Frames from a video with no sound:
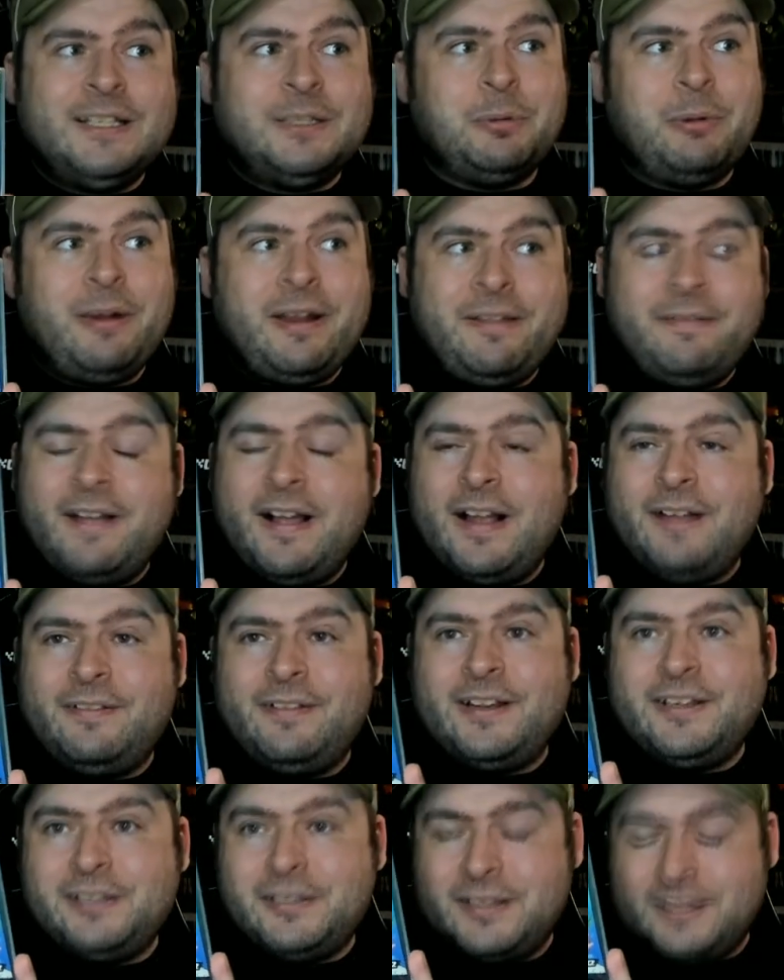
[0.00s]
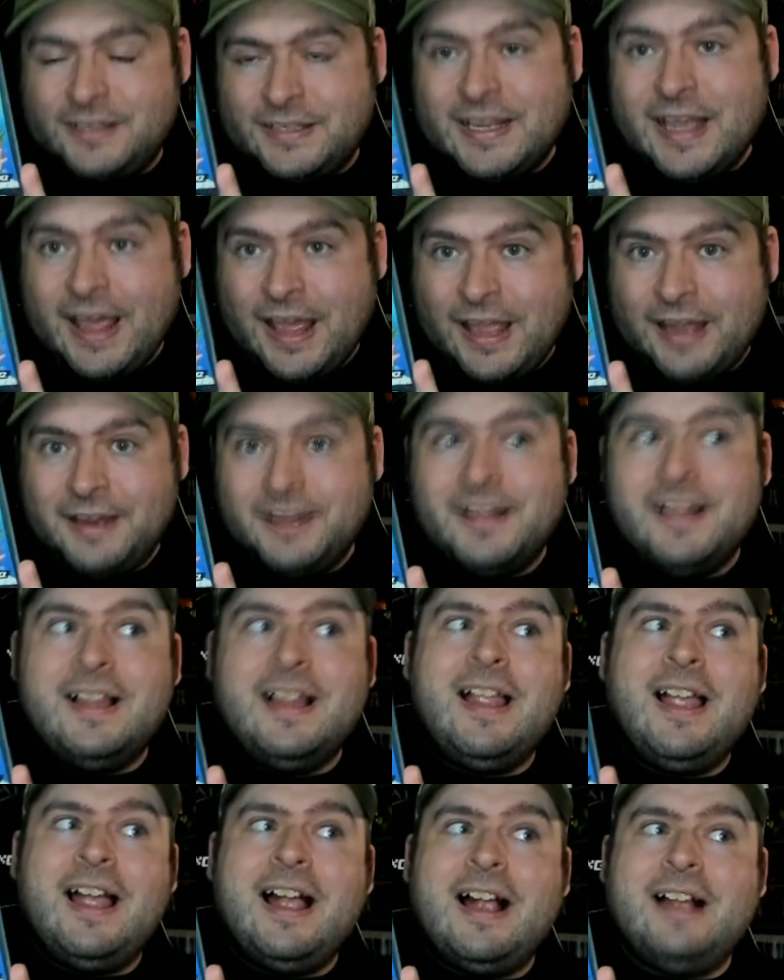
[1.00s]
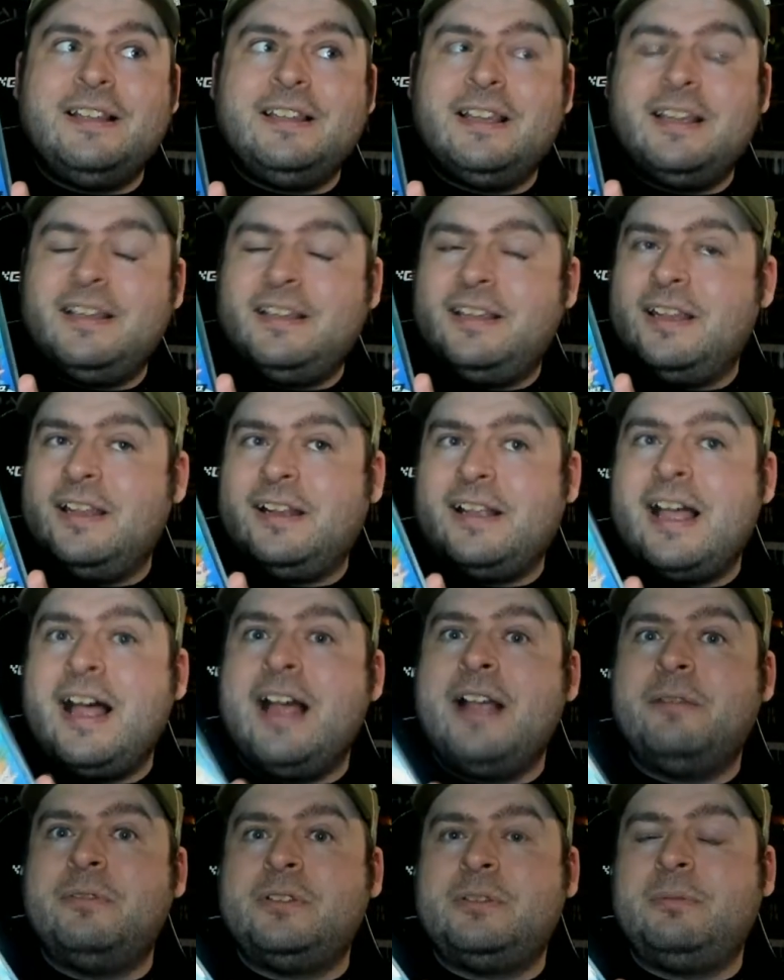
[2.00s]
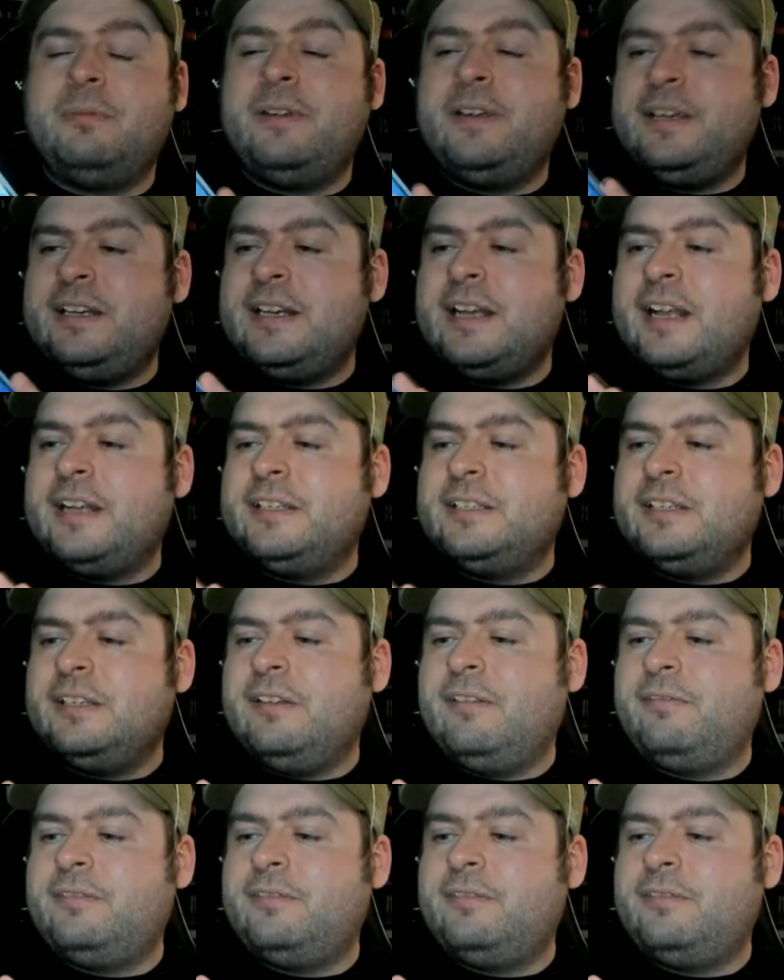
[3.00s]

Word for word: 25 I should say and the, the guy was really nice enough